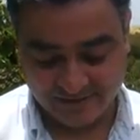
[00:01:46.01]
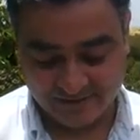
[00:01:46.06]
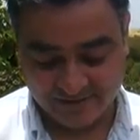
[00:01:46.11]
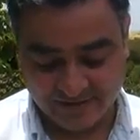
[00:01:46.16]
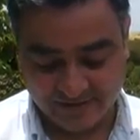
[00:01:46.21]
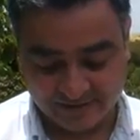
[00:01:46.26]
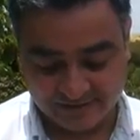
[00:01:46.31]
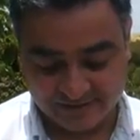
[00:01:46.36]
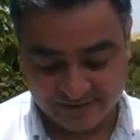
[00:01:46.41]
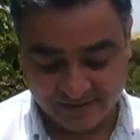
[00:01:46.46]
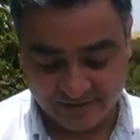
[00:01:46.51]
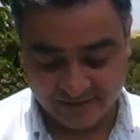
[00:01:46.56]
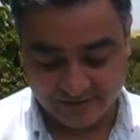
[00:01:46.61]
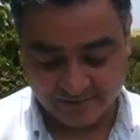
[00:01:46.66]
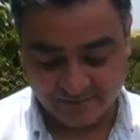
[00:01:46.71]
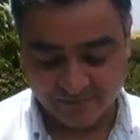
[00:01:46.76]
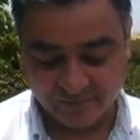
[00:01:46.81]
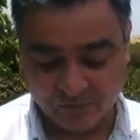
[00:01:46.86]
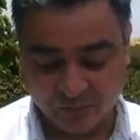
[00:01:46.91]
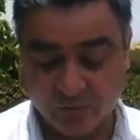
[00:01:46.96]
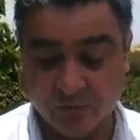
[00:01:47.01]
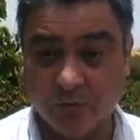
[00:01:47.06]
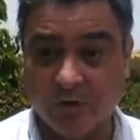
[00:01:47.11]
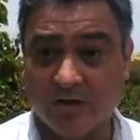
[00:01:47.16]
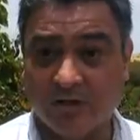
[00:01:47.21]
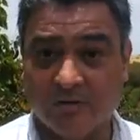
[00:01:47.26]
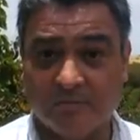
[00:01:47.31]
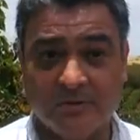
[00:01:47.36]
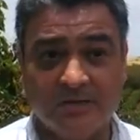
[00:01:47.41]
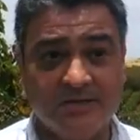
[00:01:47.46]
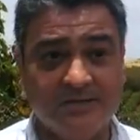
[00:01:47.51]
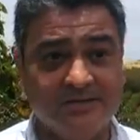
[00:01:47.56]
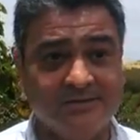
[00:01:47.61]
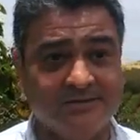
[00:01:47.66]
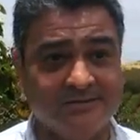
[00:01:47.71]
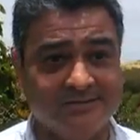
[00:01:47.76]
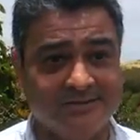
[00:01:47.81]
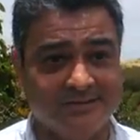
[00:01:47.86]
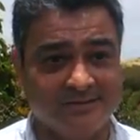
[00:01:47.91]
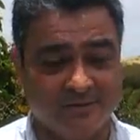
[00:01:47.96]
That when one of
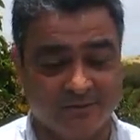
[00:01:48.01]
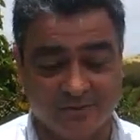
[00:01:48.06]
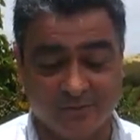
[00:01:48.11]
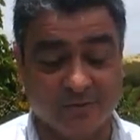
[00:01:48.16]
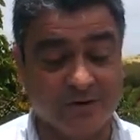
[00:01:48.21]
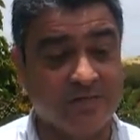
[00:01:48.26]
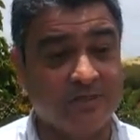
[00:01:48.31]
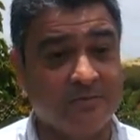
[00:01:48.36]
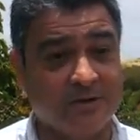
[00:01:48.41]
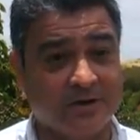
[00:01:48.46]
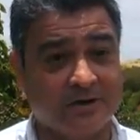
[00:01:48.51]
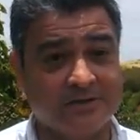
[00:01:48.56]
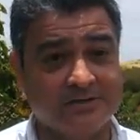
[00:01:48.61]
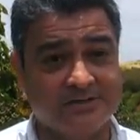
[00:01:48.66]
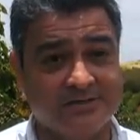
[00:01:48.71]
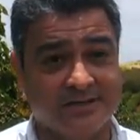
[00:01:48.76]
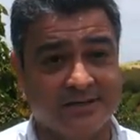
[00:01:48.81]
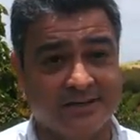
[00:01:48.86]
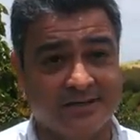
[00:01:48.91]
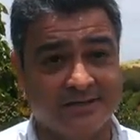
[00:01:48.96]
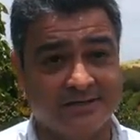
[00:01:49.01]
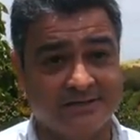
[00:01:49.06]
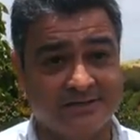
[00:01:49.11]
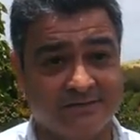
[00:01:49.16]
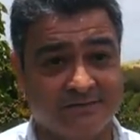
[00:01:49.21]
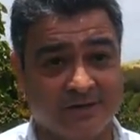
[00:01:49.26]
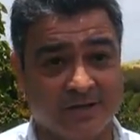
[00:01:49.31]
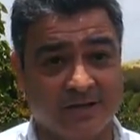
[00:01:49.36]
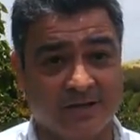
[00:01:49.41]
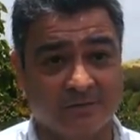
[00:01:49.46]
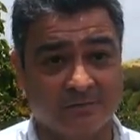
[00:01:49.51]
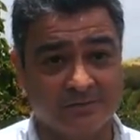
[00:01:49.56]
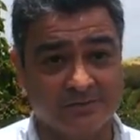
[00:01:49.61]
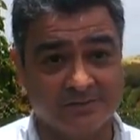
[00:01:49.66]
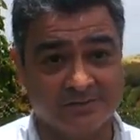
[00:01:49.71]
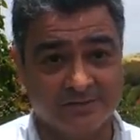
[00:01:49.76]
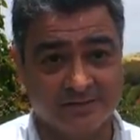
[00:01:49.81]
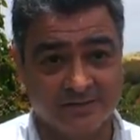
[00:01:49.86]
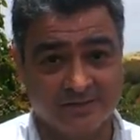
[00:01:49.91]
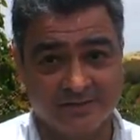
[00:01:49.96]
the berries
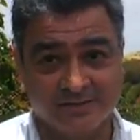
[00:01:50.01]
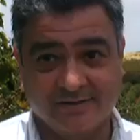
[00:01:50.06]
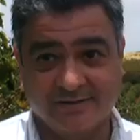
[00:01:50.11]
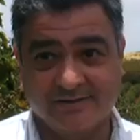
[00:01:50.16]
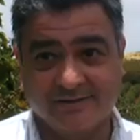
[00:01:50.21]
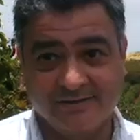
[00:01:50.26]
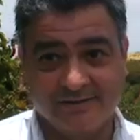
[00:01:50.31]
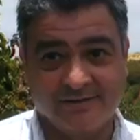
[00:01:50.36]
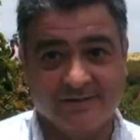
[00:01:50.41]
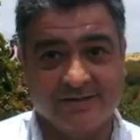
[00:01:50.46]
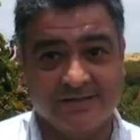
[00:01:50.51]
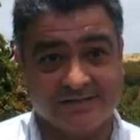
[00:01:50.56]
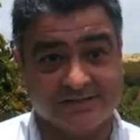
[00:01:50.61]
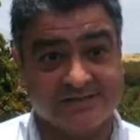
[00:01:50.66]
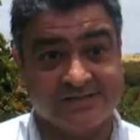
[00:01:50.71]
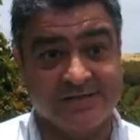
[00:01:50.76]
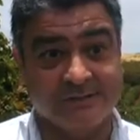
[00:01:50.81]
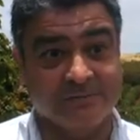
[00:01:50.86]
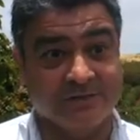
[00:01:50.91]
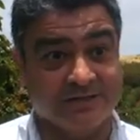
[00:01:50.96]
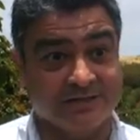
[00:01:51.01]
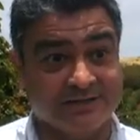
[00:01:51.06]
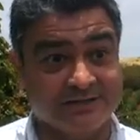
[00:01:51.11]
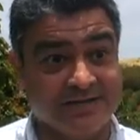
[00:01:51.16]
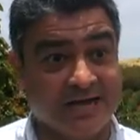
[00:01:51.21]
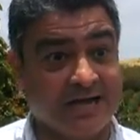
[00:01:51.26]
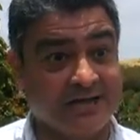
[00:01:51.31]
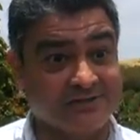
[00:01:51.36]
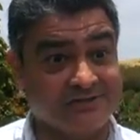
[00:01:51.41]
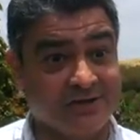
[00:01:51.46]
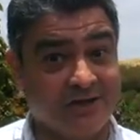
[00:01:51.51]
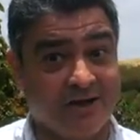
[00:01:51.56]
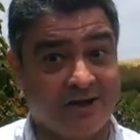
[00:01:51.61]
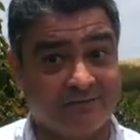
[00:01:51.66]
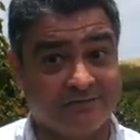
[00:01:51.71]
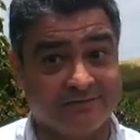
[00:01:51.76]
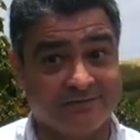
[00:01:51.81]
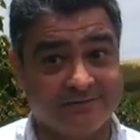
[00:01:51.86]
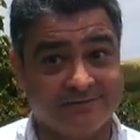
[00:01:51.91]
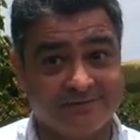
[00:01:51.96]
develops, its sibling dies
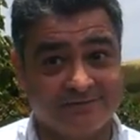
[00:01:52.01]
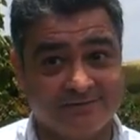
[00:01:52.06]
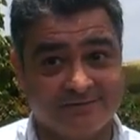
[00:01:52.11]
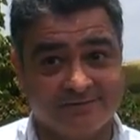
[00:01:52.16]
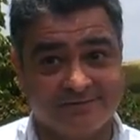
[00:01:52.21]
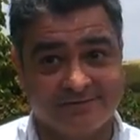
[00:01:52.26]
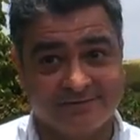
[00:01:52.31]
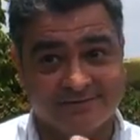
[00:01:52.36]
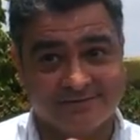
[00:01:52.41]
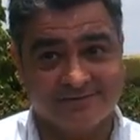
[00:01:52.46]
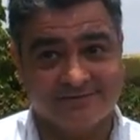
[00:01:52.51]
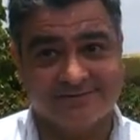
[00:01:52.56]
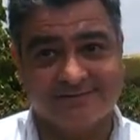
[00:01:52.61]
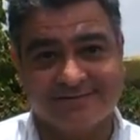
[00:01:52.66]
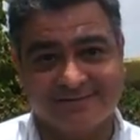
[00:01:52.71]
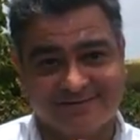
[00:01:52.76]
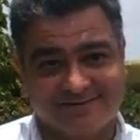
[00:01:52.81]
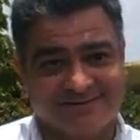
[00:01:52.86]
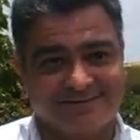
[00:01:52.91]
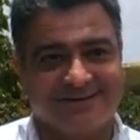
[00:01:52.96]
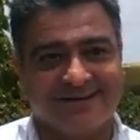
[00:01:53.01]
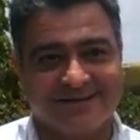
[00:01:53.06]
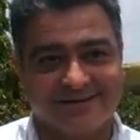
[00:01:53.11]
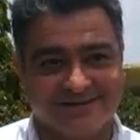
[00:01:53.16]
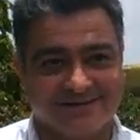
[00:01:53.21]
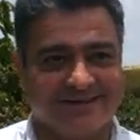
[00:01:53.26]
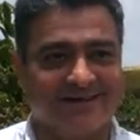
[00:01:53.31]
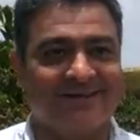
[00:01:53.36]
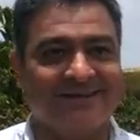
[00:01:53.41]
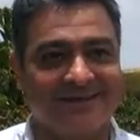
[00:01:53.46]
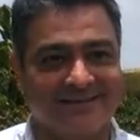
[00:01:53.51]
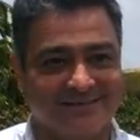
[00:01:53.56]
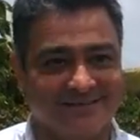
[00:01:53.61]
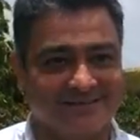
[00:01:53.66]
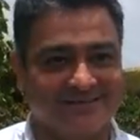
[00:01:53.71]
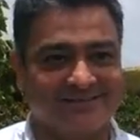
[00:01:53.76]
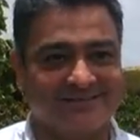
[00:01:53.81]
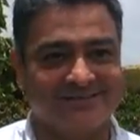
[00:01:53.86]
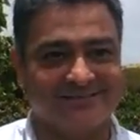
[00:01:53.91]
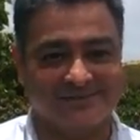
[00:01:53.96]
off, and
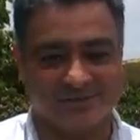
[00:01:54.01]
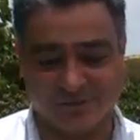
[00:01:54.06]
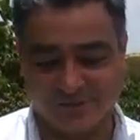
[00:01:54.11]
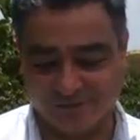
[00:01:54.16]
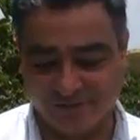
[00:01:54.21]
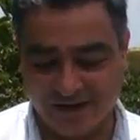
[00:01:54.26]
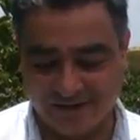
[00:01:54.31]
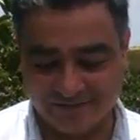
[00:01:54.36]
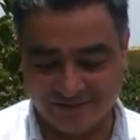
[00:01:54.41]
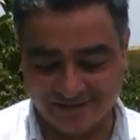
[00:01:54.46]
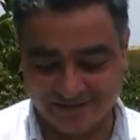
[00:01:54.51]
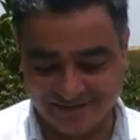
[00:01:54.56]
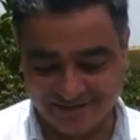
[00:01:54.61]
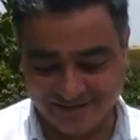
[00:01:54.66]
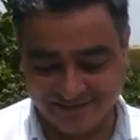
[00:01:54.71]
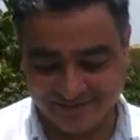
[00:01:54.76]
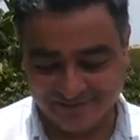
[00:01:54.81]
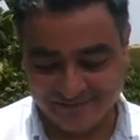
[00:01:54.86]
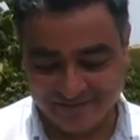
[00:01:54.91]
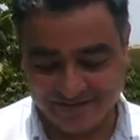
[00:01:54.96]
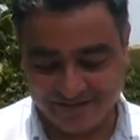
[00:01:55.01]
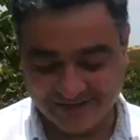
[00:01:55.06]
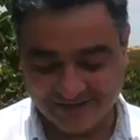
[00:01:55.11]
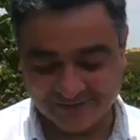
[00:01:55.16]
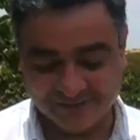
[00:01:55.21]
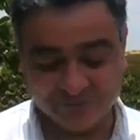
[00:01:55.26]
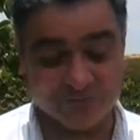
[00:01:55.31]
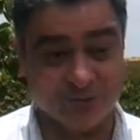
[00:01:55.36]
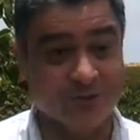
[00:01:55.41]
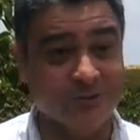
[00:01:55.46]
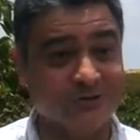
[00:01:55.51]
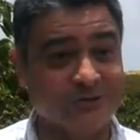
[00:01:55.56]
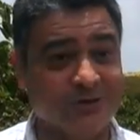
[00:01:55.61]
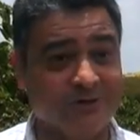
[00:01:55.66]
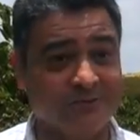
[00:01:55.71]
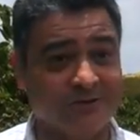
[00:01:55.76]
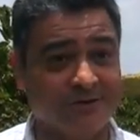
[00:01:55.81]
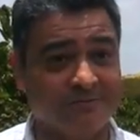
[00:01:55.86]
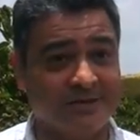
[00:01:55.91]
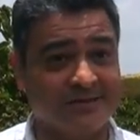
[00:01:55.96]
the surviving bean rolls
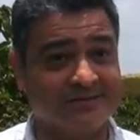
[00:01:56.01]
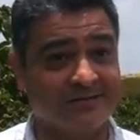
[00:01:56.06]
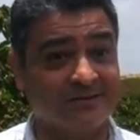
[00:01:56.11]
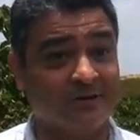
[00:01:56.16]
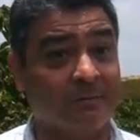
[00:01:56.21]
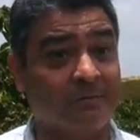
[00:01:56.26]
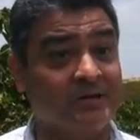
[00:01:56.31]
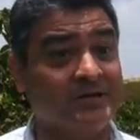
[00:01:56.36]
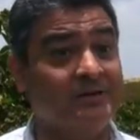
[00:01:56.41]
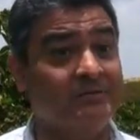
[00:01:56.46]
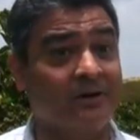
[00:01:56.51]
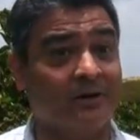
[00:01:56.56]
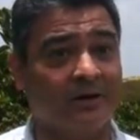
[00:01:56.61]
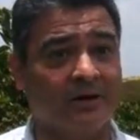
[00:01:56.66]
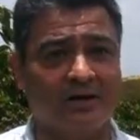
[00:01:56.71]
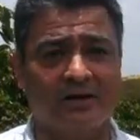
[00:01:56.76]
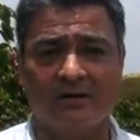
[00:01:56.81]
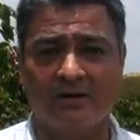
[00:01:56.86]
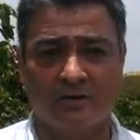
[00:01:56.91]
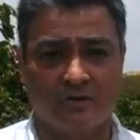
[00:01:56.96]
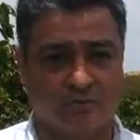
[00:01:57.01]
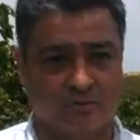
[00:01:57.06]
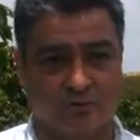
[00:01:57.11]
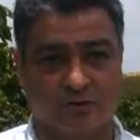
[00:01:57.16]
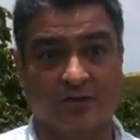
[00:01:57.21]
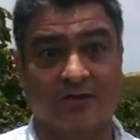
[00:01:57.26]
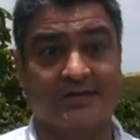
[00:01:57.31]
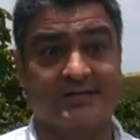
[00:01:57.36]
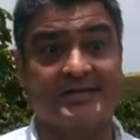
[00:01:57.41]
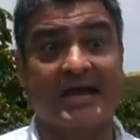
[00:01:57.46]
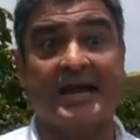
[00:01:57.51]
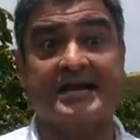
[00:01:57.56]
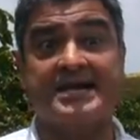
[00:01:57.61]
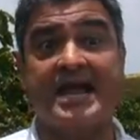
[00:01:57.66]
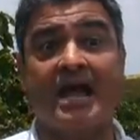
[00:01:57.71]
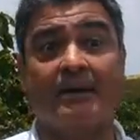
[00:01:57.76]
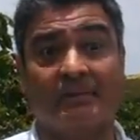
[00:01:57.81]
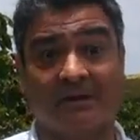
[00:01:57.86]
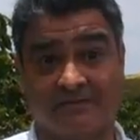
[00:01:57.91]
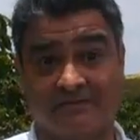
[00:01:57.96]
over. It makes a little pea berry. Really
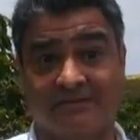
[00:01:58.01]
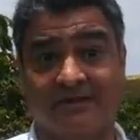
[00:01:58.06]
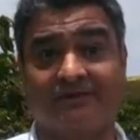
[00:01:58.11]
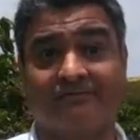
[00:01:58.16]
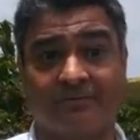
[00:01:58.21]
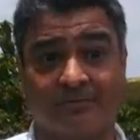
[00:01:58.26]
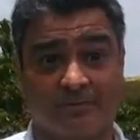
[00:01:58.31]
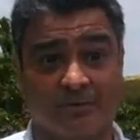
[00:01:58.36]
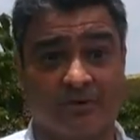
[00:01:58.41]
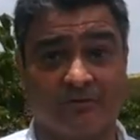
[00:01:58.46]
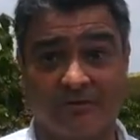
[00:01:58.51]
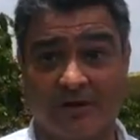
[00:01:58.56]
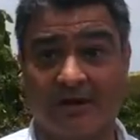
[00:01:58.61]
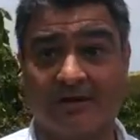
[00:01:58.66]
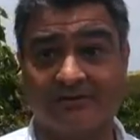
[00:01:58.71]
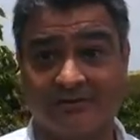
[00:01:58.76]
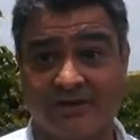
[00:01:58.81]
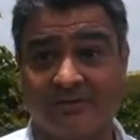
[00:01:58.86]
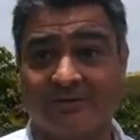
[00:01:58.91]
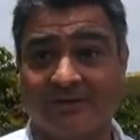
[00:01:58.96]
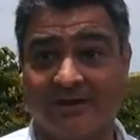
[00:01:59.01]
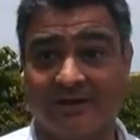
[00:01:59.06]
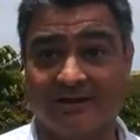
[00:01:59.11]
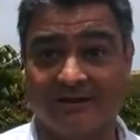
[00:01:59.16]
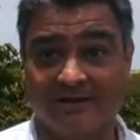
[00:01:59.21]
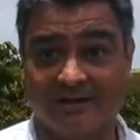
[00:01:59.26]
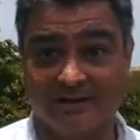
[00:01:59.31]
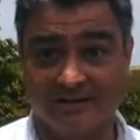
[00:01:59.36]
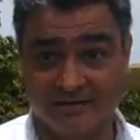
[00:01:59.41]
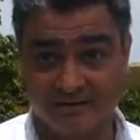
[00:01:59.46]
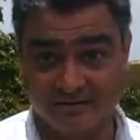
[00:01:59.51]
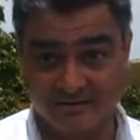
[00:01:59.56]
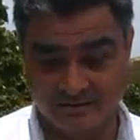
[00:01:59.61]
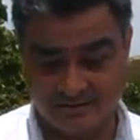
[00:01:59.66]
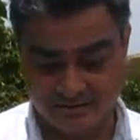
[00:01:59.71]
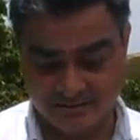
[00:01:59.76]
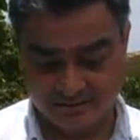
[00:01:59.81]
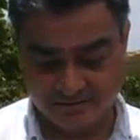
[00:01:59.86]
dynamic flavor profiles coming out of that. Yeah.